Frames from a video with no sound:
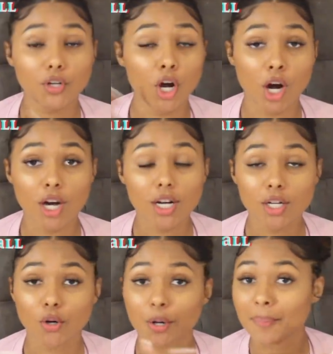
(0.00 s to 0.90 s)
for
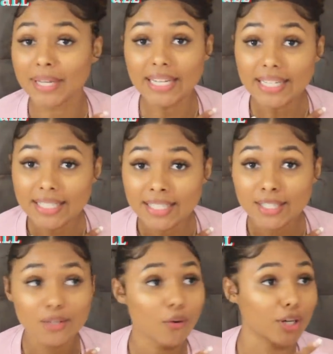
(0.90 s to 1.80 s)
her or me
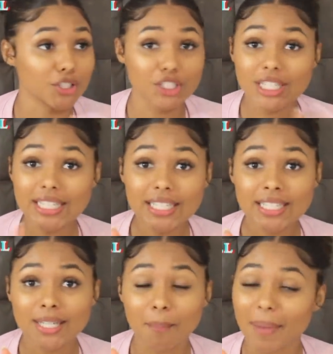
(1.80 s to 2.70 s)
or she
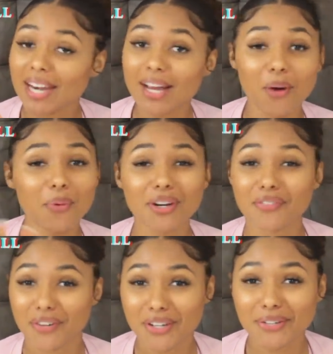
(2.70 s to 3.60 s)
may not work
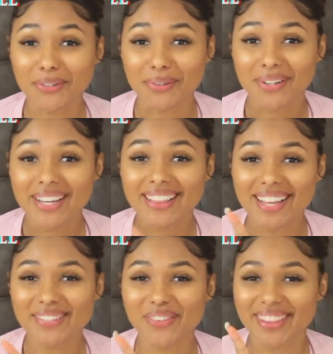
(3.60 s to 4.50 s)
for you.
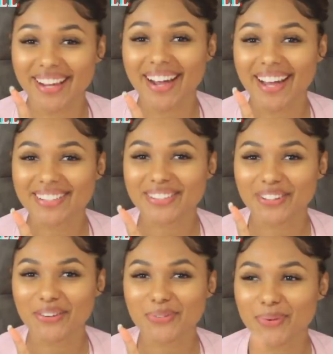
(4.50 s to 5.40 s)
That's one thing I had to
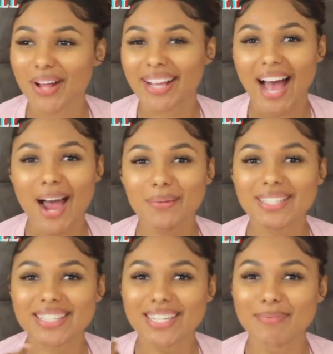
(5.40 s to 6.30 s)
learn as well. Like, I would
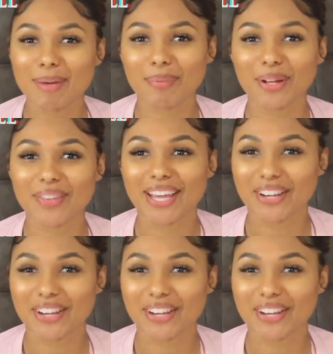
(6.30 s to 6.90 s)
see people on the